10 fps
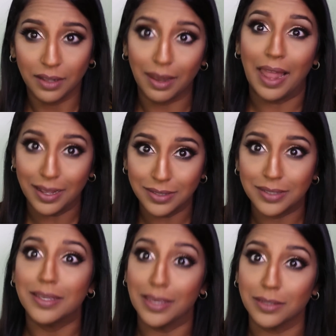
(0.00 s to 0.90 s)

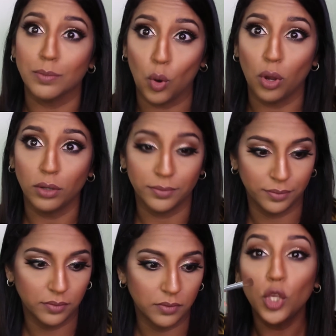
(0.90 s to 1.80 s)
less is more.
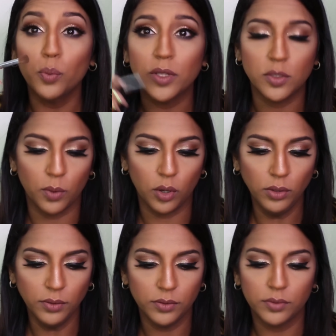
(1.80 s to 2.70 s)
Cupid's
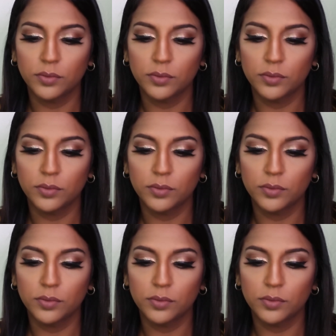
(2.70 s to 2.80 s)
bow.